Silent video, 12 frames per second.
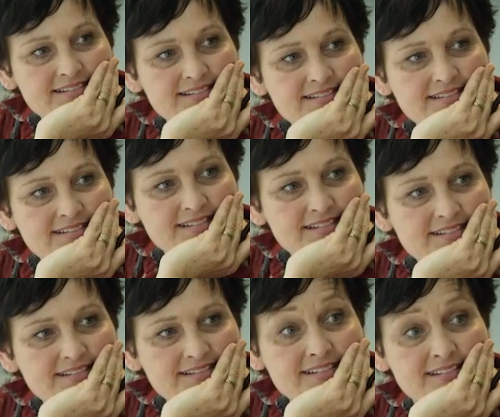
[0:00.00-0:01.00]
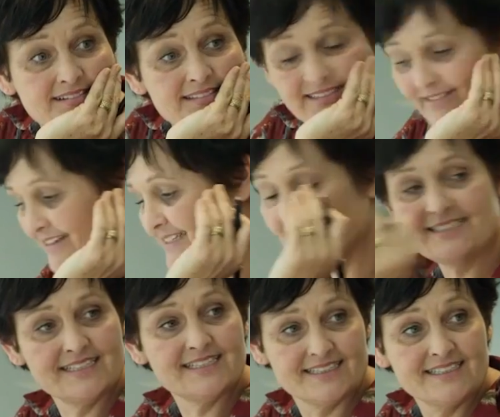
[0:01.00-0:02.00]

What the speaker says: from them some quite